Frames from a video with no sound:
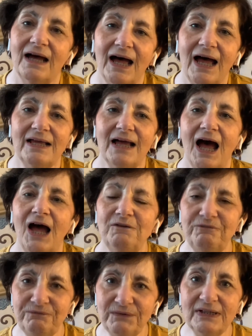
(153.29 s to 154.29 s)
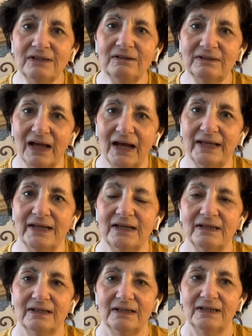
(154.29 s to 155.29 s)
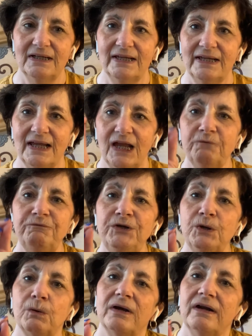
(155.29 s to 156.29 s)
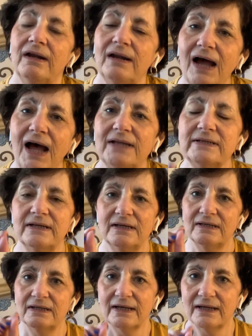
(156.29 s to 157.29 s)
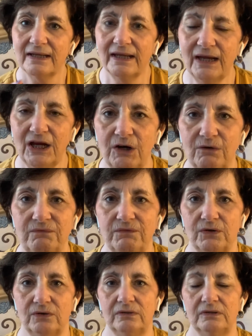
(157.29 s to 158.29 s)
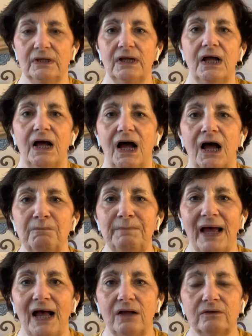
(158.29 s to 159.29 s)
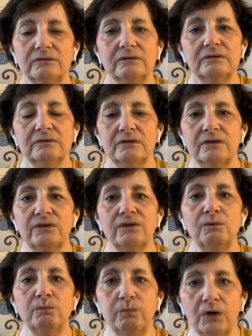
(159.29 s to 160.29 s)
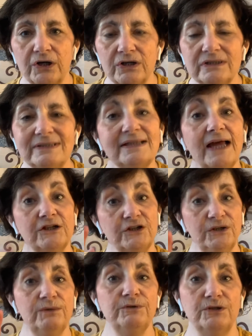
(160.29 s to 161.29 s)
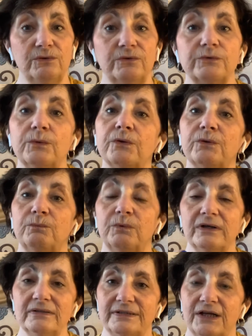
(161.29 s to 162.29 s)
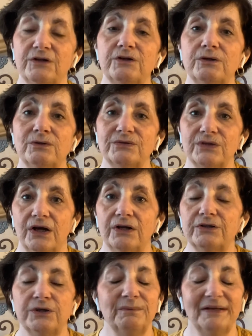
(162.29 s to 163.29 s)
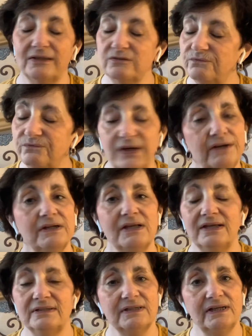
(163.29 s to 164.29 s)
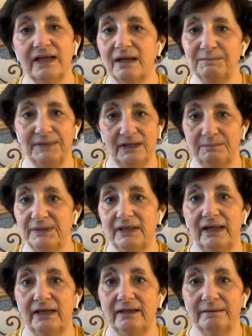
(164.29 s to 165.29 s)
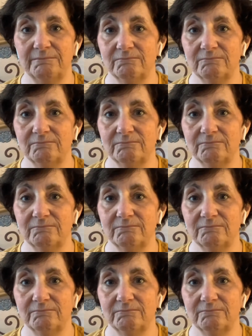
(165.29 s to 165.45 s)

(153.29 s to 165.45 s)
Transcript: I feel like if you're not careful about the words that you use or the words that are used on you, it's very easy to get manipulated.